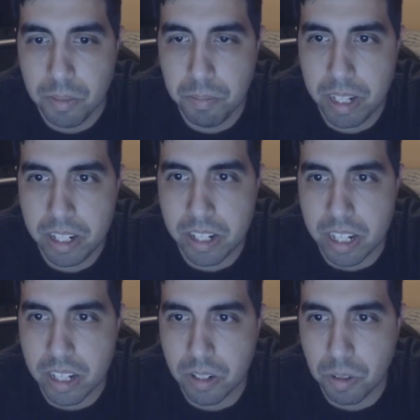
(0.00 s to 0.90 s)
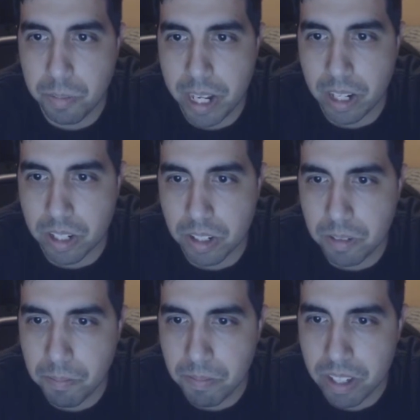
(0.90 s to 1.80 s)
Menchi, the gourmet
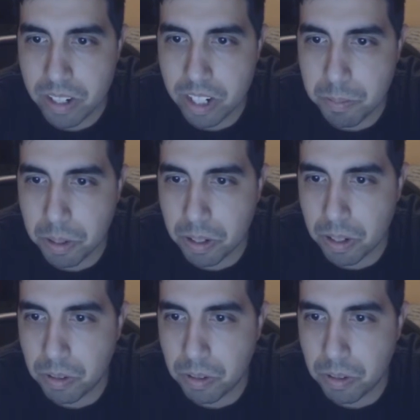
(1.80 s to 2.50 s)
hunter, she's part